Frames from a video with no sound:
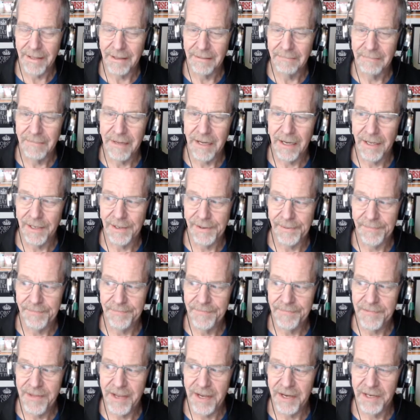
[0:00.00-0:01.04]

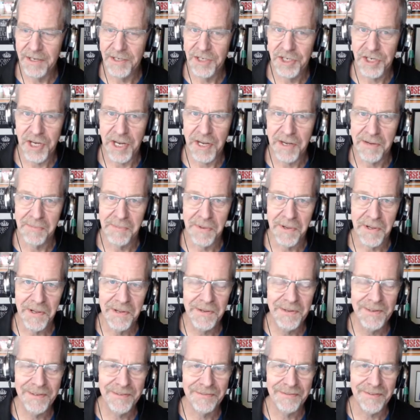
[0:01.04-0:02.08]
unshakable,
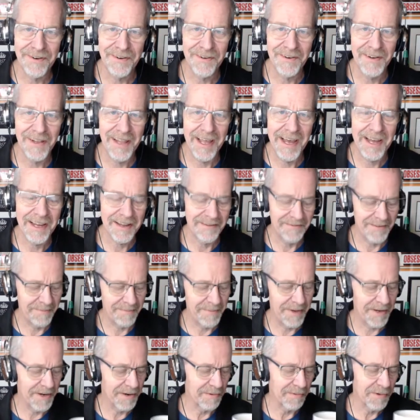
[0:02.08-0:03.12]
for lack of a
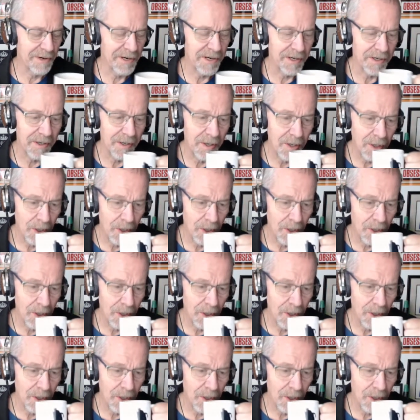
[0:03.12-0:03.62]
better word.